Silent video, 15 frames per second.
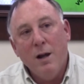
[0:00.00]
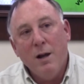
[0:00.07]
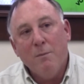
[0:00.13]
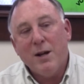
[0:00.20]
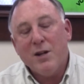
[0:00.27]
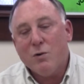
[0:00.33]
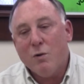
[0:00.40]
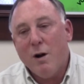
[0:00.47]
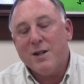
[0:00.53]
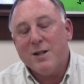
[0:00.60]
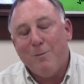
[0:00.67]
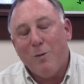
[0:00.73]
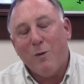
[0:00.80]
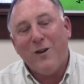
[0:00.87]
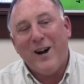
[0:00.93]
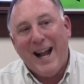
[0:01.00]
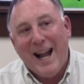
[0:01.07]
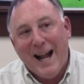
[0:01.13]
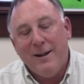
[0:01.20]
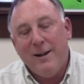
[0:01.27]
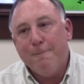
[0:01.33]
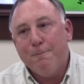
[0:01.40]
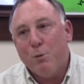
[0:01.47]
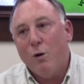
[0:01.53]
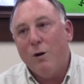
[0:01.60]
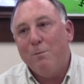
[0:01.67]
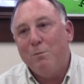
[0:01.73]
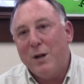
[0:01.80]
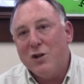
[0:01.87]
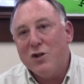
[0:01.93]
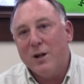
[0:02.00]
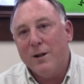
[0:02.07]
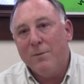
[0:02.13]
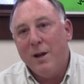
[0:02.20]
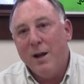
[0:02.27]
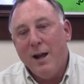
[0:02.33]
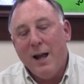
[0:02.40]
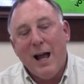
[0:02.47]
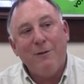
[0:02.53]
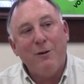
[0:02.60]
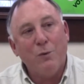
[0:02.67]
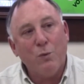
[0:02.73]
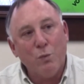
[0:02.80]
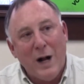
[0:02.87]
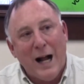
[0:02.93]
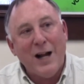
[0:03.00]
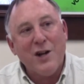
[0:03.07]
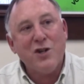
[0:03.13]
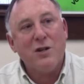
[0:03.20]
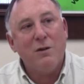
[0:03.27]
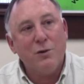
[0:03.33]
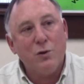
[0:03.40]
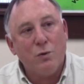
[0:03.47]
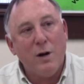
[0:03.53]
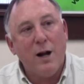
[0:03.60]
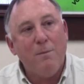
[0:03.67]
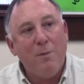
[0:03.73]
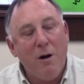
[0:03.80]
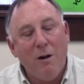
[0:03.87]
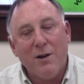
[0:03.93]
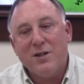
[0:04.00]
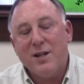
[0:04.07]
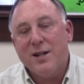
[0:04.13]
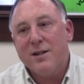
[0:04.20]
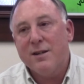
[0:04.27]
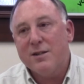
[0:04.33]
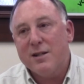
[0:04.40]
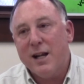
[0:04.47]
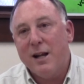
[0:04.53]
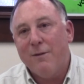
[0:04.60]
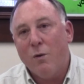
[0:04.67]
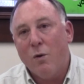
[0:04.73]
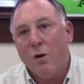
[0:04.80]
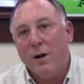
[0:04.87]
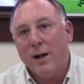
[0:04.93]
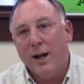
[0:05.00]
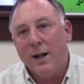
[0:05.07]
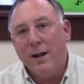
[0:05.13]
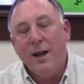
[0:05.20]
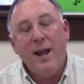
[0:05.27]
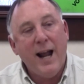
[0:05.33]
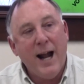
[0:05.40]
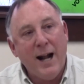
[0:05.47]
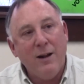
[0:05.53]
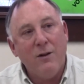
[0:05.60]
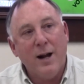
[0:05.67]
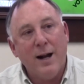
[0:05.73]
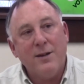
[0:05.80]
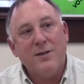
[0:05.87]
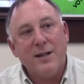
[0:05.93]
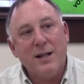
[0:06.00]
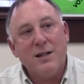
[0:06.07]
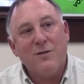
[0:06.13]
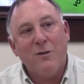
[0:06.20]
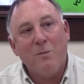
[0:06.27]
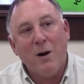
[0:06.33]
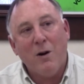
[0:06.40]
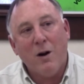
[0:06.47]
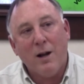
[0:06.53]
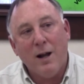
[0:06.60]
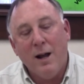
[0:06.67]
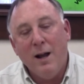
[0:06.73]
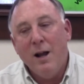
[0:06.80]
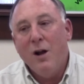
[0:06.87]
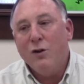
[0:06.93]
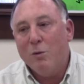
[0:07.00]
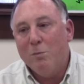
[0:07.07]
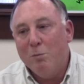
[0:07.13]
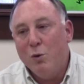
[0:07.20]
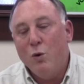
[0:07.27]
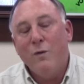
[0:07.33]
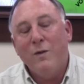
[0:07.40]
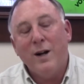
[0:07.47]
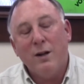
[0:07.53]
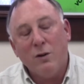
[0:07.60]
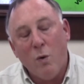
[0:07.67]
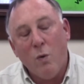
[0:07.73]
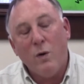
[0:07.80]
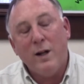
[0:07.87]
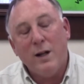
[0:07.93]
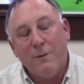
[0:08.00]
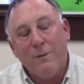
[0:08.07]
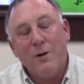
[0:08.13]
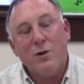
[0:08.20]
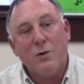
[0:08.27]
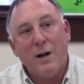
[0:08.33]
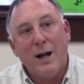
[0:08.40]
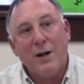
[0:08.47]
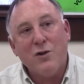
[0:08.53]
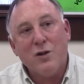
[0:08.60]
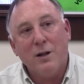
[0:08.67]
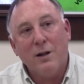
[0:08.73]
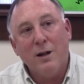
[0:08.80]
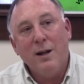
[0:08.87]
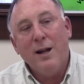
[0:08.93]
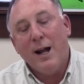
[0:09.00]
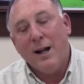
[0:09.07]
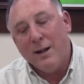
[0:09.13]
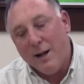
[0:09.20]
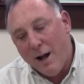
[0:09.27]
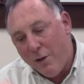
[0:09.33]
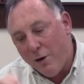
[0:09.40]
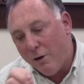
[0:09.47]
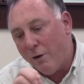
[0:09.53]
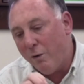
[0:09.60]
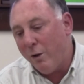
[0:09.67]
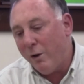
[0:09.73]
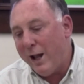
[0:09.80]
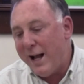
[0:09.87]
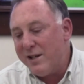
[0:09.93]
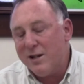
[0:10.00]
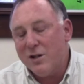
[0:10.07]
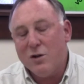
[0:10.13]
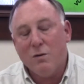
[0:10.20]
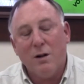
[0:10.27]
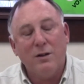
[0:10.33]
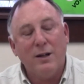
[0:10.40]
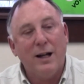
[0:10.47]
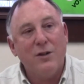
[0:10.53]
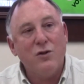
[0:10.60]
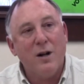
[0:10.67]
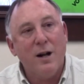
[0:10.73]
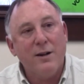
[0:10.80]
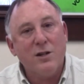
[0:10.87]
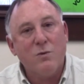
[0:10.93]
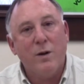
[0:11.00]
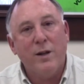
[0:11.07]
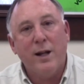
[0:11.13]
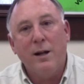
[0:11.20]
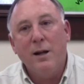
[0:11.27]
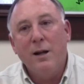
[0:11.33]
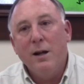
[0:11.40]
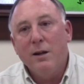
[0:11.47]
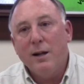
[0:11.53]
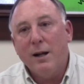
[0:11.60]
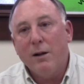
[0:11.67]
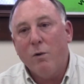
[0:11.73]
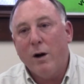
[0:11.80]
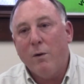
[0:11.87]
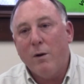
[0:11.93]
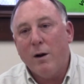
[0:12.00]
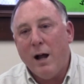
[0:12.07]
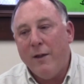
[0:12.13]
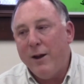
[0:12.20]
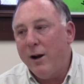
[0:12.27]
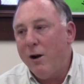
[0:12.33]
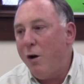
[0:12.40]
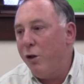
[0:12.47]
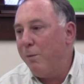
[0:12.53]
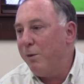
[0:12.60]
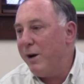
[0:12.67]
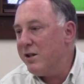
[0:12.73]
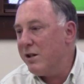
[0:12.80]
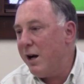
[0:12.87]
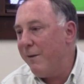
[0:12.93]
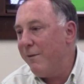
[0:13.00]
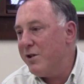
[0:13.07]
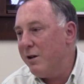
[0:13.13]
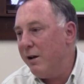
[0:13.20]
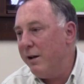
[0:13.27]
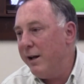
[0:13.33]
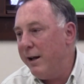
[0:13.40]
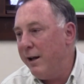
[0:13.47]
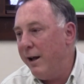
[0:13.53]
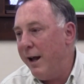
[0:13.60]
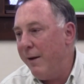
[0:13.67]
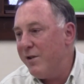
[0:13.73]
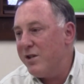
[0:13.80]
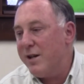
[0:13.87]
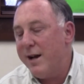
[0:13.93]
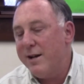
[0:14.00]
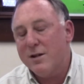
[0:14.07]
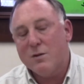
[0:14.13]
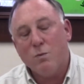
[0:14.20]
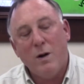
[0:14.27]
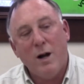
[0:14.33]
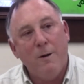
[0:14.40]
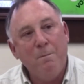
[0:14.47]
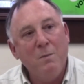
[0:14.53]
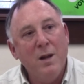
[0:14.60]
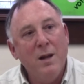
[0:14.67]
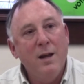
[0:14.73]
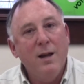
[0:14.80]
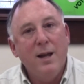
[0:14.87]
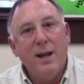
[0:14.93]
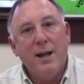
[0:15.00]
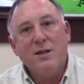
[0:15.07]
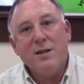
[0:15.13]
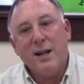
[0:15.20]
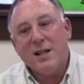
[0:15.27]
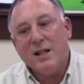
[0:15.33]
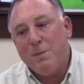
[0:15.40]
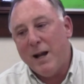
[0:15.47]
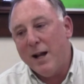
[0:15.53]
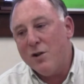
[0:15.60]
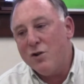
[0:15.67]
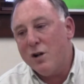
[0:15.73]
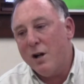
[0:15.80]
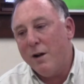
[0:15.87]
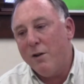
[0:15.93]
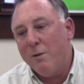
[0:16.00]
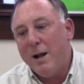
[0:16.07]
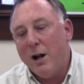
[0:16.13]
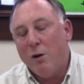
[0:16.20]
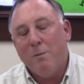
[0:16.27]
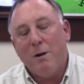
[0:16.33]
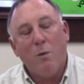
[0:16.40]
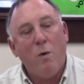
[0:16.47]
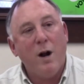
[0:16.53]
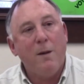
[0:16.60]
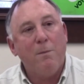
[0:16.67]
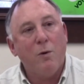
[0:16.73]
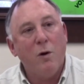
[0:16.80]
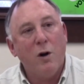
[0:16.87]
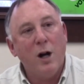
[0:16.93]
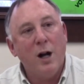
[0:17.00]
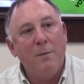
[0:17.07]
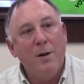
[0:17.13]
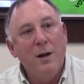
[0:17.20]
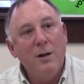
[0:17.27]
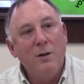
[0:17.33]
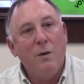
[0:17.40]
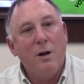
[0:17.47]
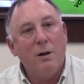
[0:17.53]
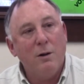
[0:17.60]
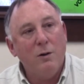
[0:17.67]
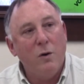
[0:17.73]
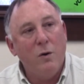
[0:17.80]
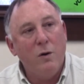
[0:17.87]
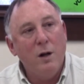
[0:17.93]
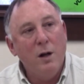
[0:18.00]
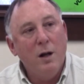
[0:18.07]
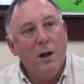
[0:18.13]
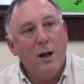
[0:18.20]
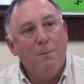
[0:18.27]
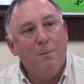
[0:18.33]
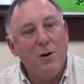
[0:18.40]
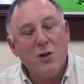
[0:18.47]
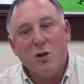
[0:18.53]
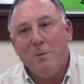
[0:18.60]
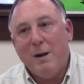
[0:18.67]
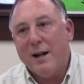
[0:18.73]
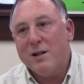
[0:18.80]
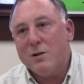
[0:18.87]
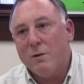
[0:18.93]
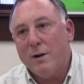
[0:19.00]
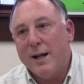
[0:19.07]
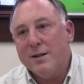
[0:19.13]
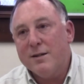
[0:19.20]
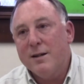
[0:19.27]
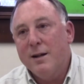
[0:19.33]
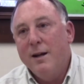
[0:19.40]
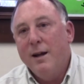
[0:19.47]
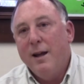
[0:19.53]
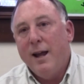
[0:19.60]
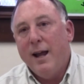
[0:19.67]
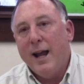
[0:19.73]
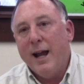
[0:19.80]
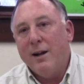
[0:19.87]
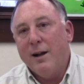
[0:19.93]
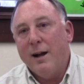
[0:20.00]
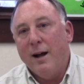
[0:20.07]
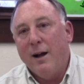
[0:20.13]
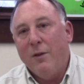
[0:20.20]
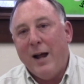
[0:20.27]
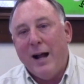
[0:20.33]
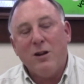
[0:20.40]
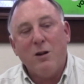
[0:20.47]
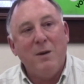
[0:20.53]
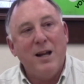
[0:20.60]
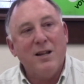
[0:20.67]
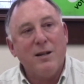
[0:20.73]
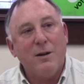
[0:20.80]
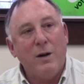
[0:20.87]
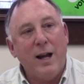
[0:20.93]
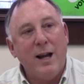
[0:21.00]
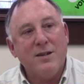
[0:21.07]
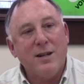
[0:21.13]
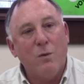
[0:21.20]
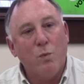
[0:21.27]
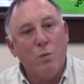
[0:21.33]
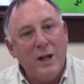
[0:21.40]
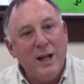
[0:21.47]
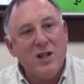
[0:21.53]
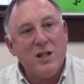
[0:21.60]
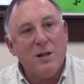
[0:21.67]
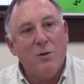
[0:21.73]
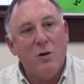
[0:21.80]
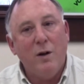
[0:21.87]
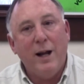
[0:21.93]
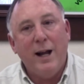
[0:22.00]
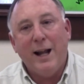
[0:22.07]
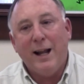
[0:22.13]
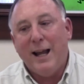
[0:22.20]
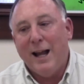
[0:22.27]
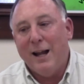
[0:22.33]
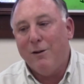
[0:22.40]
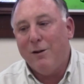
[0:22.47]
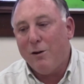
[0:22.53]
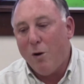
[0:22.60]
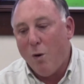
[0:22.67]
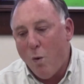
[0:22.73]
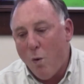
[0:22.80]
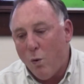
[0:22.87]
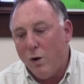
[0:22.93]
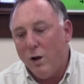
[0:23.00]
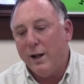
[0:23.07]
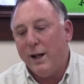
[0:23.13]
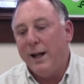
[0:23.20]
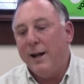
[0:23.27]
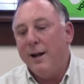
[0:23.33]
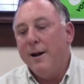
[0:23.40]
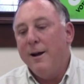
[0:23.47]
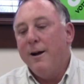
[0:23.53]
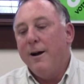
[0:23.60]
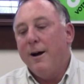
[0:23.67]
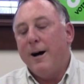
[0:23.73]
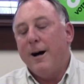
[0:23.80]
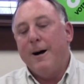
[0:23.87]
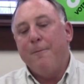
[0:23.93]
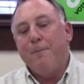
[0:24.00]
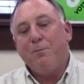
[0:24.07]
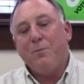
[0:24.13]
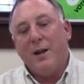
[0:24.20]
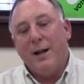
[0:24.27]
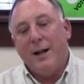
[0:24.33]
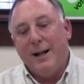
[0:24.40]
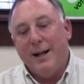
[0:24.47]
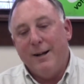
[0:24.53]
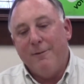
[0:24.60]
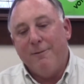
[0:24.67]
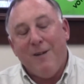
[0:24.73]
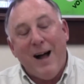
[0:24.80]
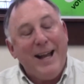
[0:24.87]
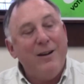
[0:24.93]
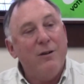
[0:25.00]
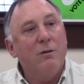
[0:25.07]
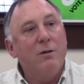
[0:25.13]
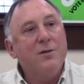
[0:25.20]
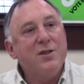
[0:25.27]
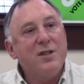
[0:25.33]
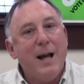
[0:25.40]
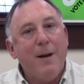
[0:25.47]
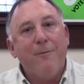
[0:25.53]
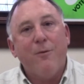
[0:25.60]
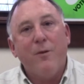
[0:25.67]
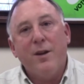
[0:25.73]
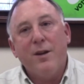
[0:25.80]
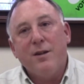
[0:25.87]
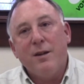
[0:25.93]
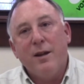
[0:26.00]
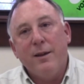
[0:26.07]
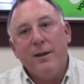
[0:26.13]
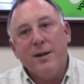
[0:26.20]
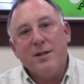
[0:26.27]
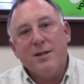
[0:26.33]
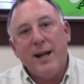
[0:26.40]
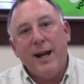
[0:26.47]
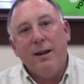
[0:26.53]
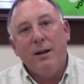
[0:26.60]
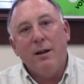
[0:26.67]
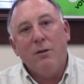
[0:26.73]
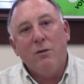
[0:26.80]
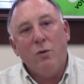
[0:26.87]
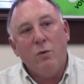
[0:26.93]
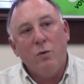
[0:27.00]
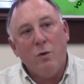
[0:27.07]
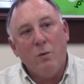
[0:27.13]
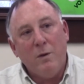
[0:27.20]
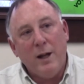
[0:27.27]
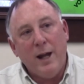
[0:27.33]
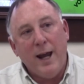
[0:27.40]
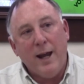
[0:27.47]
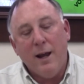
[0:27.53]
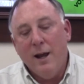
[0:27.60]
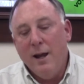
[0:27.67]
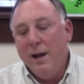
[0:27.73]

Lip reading: my strong support for ending prohibition, having rational drug policies in the state of Oregon and the United States of America to move in a totally different direction. And the last issue I'll touch on is the one that Lori, I think, called the press conference here today to emphasize as well, is expansion of the medical marijuana program to include post-traumatic stress. And that to me is a reasonable and again totally vital step for the state to take.